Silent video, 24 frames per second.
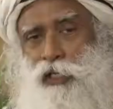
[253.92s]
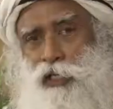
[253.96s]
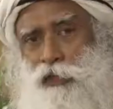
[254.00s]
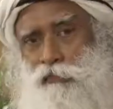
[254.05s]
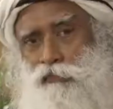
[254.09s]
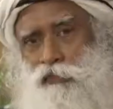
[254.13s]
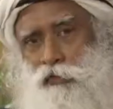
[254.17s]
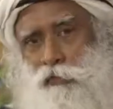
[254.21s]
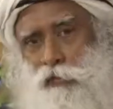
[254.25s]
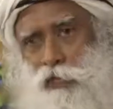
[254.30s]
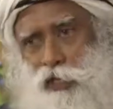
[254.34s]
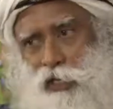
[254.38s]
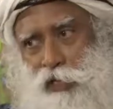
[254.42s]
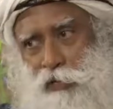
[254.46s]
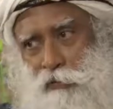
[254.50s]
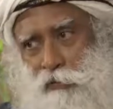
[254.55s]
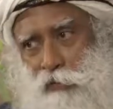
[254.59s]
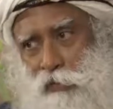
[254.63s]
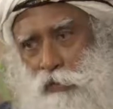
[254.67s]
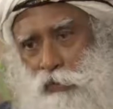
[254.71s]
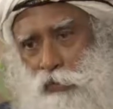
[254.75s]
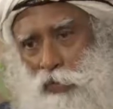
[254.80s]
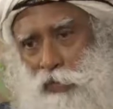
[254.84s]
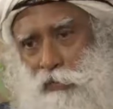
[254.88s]
If you
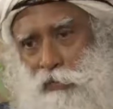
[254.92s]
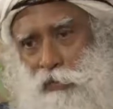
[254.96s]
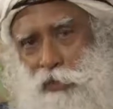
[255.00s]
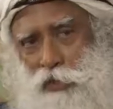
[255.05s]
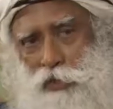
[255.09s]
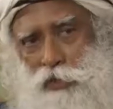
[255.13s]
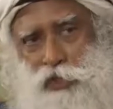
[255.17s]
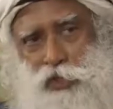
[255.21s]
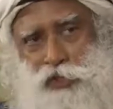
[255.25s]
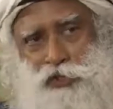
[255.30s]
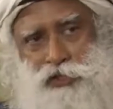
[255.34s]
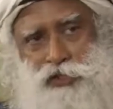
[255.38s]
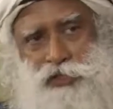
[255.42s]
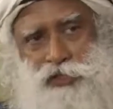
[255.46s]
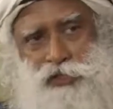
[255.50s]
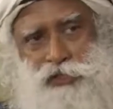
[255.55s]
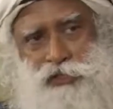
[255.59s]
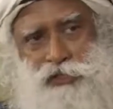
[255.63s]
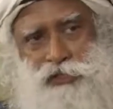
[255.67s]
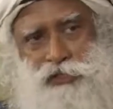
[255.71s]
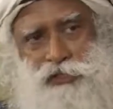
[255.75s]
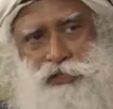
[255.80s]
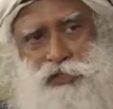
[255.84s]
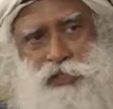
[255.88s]
become more and more
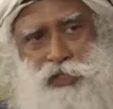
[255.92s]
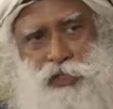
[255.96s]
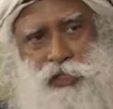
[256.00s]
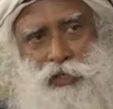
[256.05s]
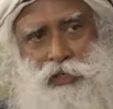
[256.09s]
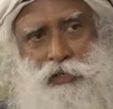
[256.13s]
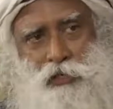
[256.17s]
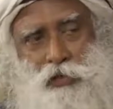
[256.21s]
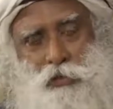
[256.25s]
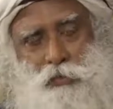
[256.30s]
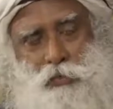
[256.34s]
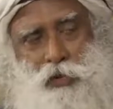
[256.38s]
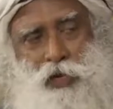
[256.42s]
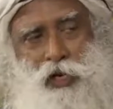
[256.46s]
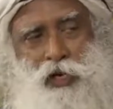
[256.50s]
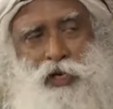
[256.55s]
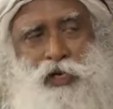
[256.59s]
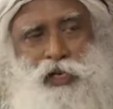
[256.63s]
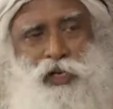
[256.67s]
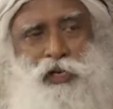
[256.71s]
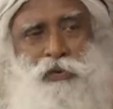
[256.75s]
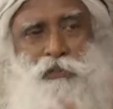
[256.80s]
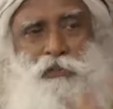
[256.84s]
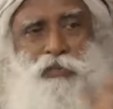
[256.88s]
conscious, your
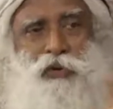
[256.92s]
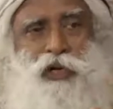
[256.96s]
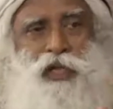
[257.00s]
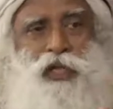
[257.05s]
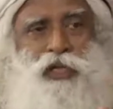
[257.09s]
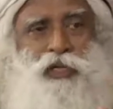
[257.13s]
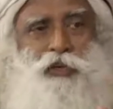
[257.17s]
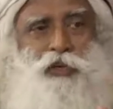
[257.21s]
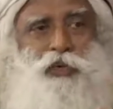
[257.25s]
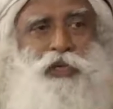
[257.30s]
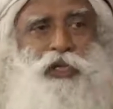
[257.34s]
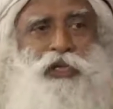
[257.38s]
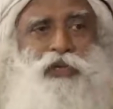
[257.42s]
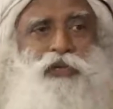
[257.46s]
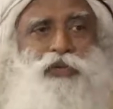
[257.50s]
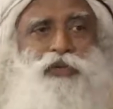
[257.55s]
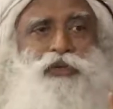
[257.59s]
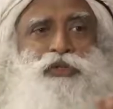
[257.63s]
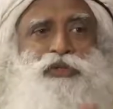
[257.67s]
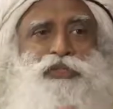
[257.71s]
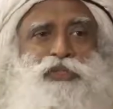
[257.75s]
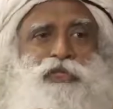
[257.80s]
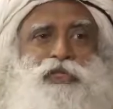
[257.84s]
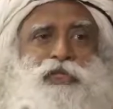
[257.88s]
body and brain, you can
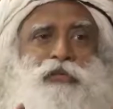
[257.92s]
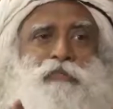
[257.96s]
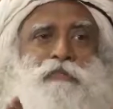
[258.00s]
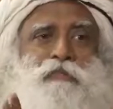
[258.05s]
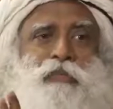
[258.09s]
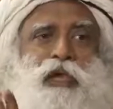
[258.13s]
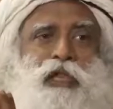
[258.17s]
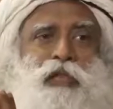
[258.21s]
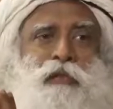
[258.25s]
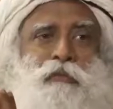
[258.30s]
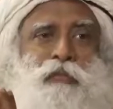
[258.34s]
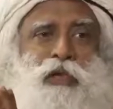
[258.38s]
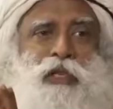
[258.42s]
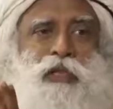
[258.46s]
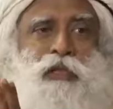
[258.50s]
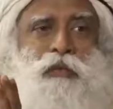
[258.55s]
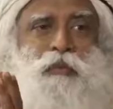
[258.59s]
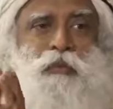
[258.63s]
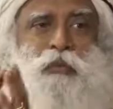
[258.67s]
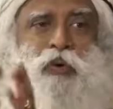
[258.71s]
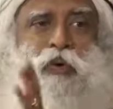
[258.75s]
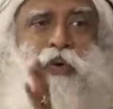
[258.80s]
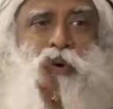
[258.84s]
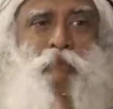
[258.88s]
use it in many, many
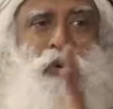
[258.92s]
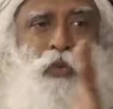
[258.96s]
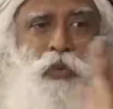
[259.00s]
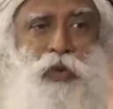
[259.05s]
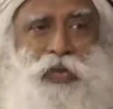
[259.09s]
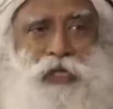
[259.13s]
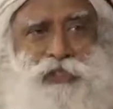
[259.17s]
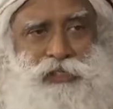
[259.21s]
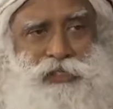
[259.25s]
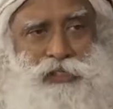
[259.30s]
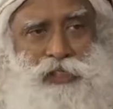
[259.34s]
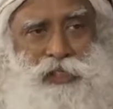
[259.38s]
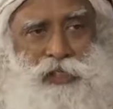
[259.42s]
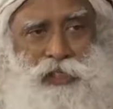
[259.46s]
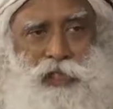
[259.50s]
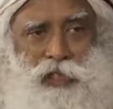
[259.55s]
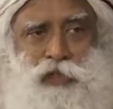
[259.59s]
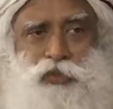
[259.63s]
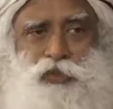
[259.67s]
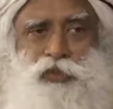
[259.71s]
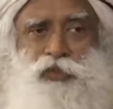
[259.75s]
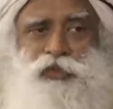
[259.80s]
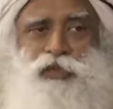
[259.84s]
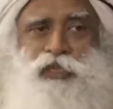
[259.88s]
more ways than
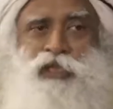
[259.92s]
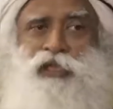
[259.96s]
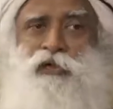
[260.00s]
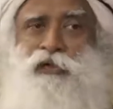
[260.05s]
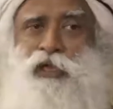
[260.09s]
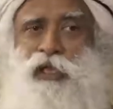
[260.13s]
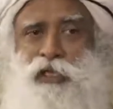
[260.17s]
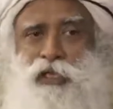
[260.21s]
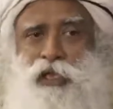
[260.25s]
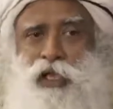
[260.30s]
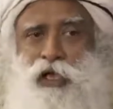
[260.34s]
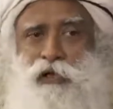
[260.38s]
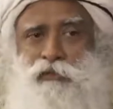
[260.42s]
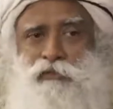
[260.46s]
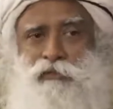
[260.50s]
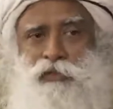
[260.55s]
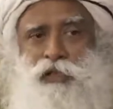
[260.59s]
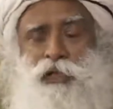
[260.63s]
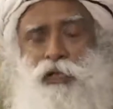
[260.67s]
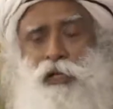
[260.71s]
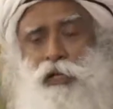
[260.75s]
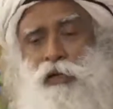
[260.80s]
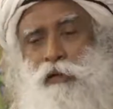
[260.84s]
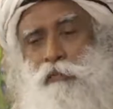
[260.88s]
they're using right now.
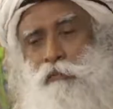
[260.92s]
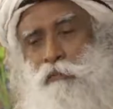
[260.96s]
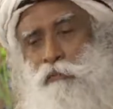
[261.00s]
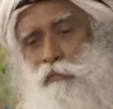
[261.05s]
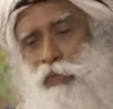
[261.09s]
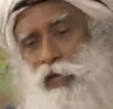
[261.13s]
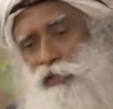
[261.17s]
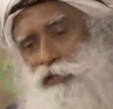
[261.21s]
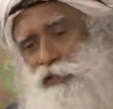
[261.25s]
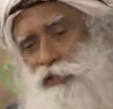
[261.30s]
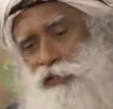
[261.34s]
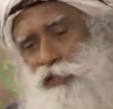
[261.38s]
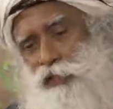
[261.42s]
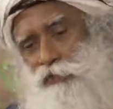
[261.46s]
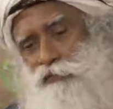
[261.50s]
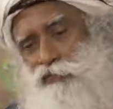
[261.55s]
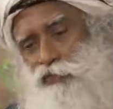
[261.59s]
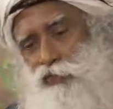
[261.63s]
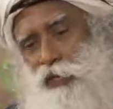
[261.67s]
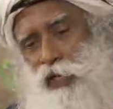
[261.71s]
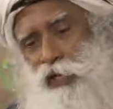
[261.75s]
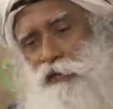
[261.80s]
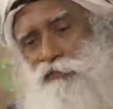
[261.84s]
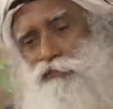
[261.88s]
But if
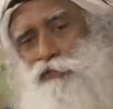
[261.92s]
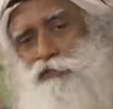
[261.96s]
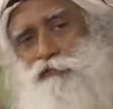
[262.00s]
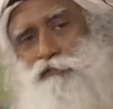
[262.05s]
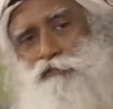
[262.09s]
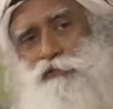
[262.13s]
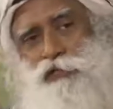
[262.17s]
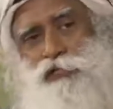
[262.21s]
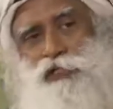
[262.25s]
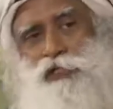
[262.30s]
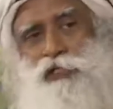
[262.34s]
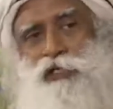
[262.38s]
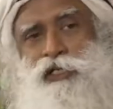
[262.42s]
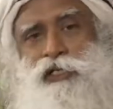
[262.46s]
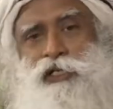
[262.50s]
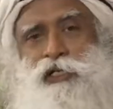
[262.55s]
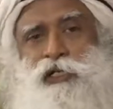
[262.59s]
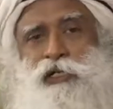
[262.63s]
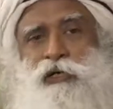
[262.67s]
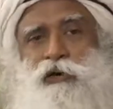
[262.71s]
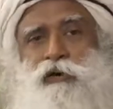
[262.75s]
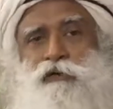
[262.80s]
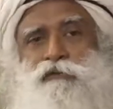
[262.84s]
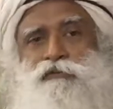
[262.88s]
you have to
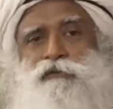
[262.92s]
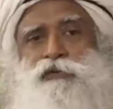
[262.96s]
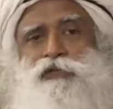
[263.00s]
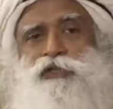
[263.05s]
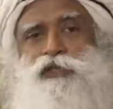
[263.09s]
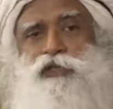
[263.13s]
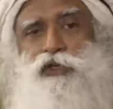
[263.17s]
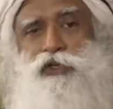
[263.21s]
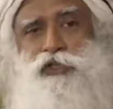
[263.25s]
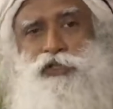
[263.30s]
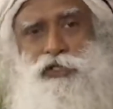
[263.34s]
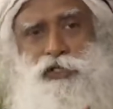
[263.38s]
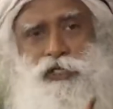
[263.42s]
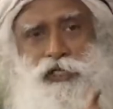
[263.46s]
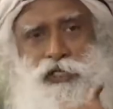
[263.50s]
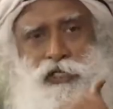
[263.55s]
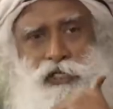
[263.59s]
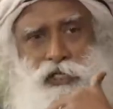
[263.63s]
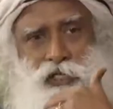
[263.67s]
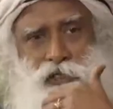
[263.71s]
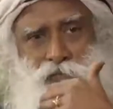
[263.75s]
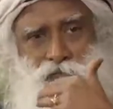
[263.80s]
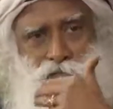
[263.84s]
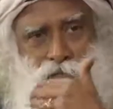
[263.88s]
physically or
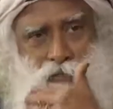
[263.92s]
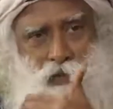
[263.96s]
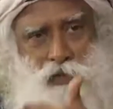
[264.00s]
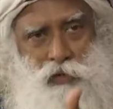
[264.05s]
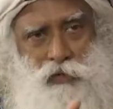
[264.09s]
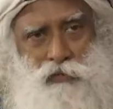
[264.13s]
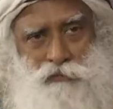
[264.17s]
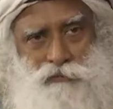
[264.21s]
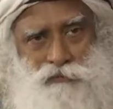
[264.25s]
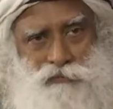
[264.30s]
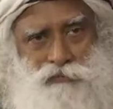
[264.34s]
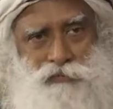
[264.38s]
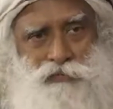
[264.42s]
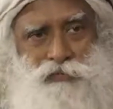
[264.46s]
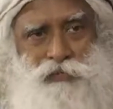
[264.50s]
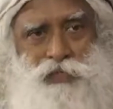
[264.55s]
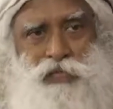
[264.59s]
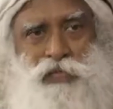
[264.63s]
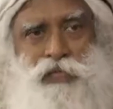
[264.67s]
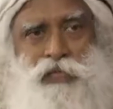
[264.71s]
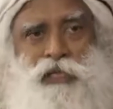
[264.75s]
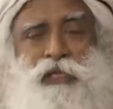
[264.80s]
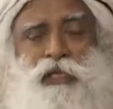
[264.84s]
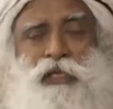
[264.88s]
physiologically evolve,
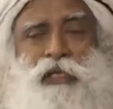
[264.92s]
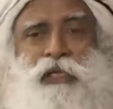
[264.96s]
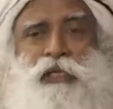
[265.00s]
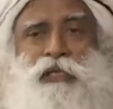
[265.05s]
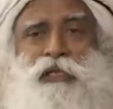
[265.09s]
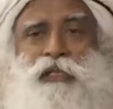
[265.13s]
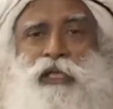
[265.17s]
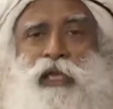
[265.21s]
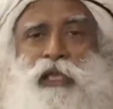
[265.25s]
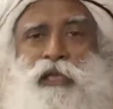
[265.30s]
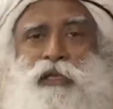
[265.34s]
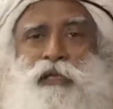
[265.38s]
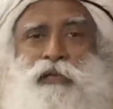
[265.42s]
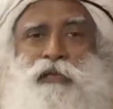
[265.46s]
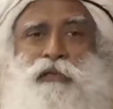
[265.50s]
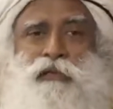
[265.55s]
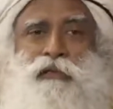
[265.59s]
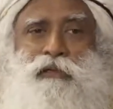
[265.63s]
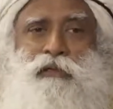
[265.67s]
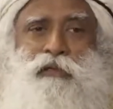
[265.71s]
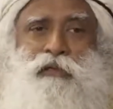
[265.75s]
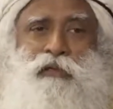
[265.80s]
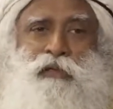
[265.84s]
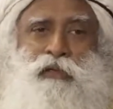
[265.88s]

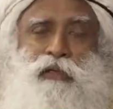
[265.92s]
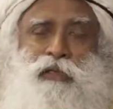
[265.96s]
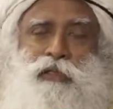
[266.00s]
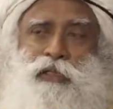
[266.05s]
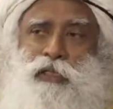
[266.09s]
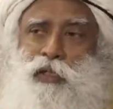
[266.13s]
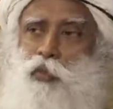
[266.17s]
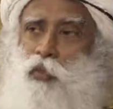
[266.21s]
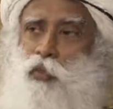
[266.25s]
then the